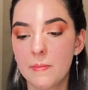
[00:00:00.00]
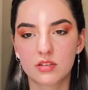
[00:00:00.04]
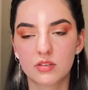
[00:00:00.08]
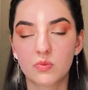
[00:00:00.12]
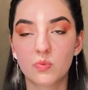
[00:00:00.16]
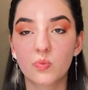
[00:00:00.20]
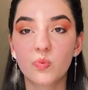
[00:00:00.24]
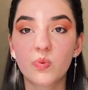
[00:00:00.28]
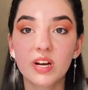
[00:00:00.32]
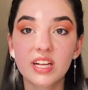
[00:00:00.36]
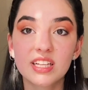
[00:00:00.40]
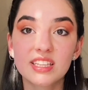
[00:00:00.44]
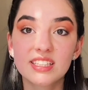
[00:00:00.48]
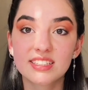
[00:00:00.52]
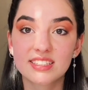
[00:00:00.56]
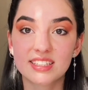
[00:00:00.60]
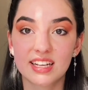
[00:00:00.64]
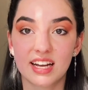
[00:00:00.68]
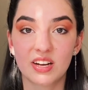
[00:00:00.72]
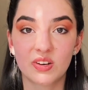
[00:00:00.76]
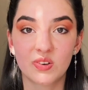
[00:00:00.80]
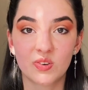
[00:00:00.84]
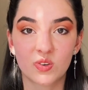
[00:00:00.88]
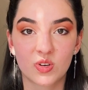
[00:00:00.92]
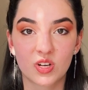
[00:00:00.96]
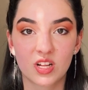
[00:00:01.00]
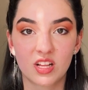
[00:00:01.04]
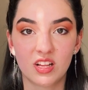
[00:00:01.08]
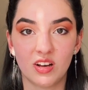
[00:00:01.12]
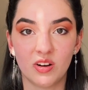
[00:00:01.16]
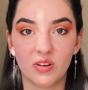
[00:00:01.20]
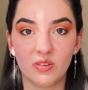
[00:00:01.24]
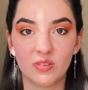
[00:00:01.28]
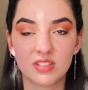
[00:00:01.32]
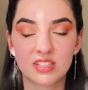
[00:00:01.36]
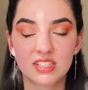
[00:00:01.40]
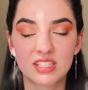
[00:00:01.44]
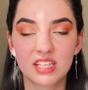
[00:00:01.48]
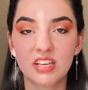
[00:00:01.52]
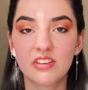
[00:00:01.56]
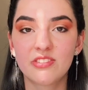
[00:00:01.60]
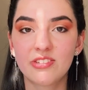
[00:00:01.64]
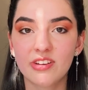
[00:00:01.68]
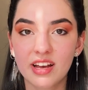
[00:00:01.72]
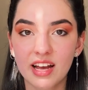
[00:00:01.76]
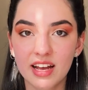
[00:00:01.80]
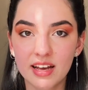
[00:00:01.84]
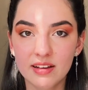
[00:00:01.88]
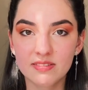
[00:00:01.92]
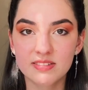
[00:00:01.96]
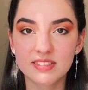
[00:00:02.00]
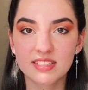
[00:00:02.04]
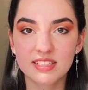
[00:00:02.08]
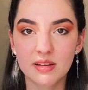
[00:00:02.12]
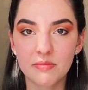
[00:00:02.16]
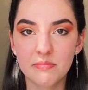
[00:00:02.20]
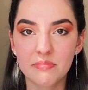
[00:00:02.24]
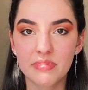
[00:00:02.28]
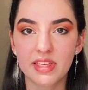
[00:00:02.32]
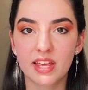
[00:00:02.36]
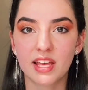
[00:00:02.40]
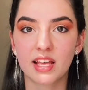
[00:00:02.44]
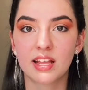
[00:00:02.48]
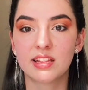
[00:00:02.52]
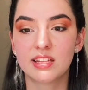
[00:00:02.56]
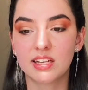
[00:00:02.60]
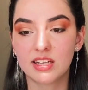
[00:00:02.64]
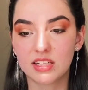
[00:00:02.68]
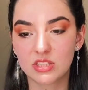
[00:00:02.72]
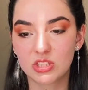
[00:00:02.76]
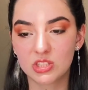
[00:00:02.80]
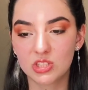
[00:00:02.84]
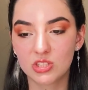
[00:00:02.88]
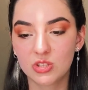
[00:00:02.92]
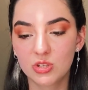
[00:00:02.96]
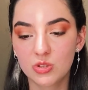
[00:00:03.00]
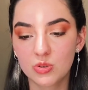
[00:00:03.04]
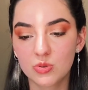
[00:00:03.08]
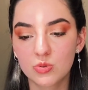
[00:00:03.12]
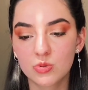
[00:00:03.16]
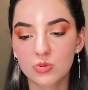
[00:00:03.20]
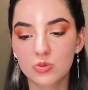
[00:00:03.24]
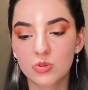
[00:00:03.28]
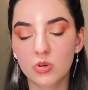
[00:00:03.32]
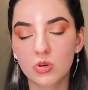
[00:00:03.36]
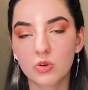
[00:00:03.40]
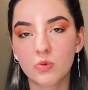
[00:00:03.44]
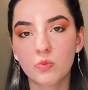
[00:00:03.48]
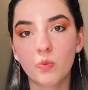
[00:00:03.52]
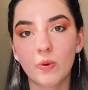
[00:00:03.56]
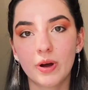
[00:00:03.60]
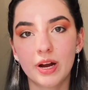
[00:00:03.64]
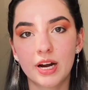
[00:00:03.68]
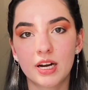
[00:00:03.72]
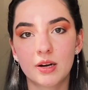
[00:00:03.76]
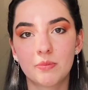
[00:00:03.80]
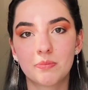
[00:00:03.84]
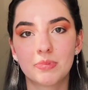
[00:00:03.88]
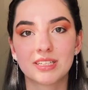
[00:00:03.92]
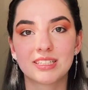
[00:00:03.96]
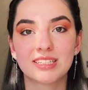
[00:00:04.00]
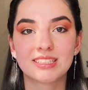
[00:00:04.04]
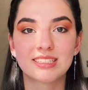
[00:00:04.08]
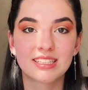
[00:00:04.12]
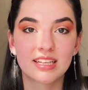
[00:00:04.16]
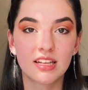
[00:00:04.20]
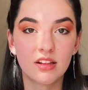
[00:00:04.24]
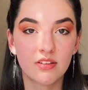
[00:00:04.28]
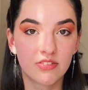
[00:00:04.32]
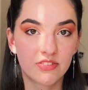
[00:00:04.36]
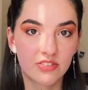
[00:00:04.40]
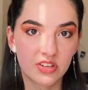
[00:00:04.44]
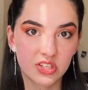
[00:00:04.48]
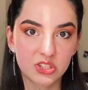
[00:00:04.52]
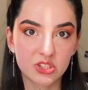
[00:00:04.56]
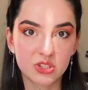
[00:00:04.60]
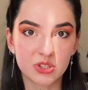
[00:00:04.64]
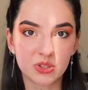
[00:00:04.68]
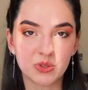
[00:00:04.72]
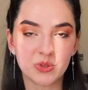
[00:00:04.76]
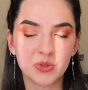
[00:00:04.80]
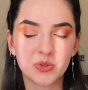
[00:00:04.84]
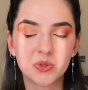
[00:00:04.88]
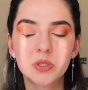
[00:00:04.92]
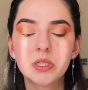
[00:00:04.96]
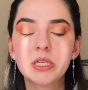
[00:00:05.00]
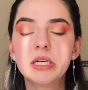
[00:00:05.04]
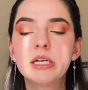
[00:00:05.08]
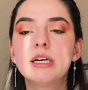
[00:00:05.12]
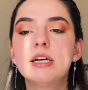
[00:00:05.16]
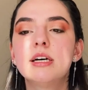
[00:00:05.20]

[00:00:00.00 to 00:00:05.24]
Redesign your clothes. If you have something that you don't wear but it still fits you,